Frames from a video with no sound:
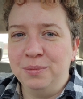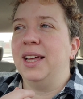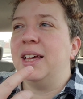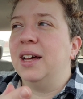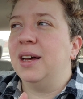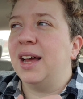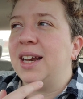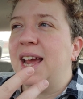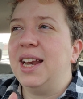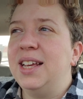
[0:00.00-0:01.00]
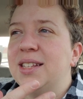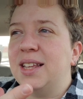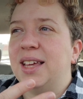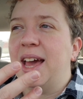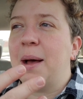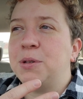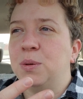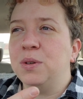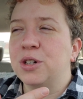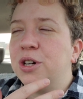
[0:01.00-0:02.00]
like an 80s like capsule
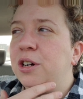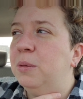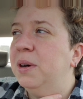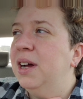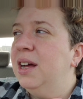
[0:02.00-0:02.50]
wardrobe